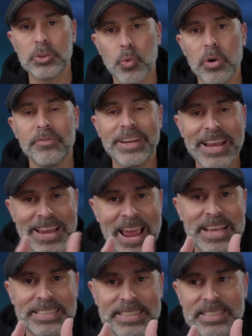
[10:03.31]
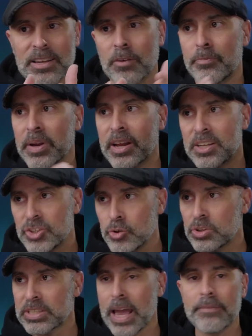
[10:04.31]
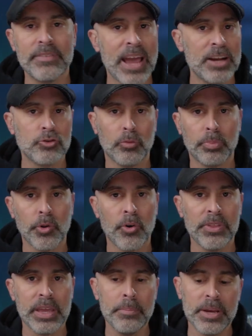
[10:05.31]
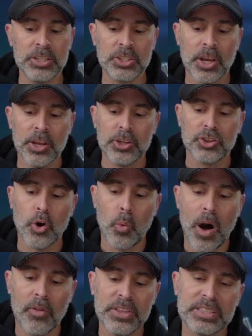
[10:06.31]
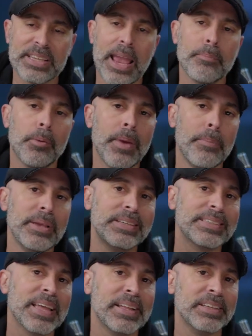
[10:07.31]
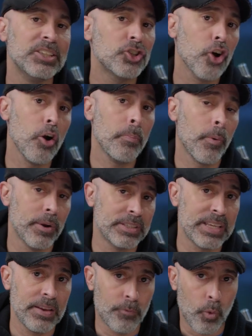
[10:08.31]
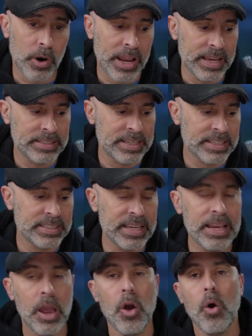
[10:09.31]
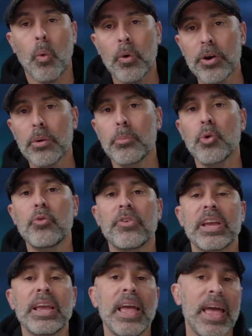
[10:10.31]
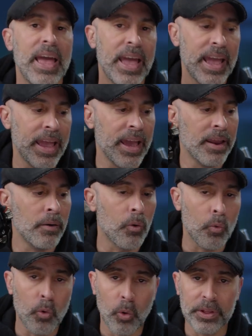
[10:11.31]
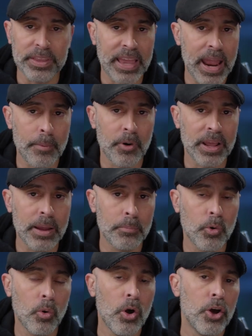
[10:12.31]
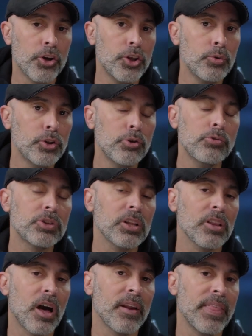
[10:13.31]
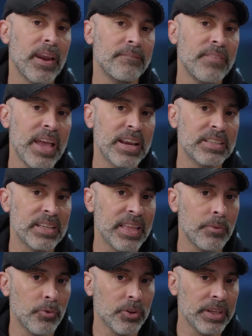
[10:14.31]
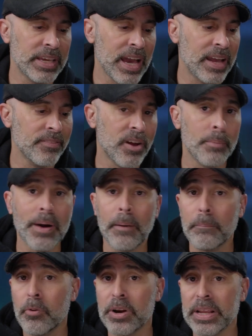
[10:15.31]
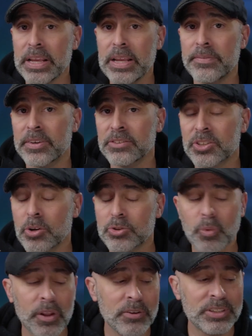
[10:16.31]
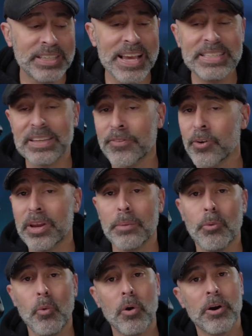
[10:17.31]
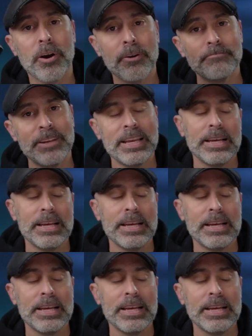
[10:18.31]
sort of negates itself because you just have natural blur in the image. So while this camera may be slightly sharper at say four K sixty, when you're moving and rolling the camera on a gimbal, you lose a lot of that advantage and they really kind of come out pretty even. So it's one of those things, if you're a gimbal worker,